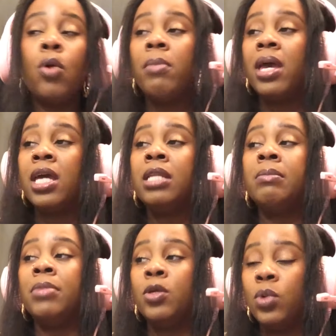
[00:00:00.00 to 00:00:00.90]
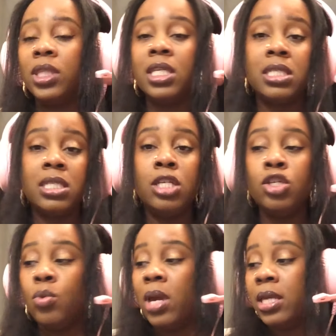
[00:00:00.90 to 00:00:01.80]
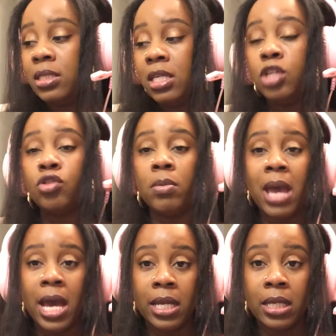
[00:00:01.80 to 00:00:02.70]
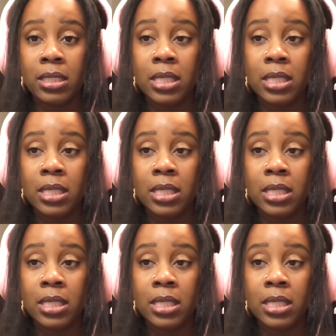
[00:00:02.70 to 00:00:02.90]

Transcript: men be with the C U N T dramatics.